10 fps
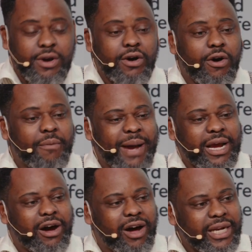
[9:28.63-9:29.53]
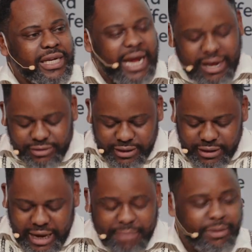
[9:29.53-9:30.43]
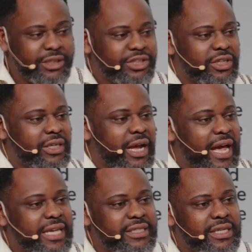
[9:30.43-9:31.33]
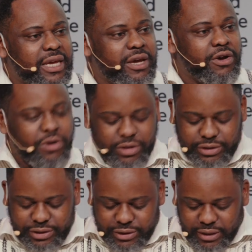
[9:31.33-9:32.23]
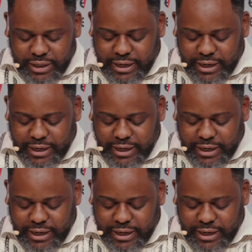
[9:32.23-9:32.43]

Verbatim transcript: or by calling out abolition as a hoax.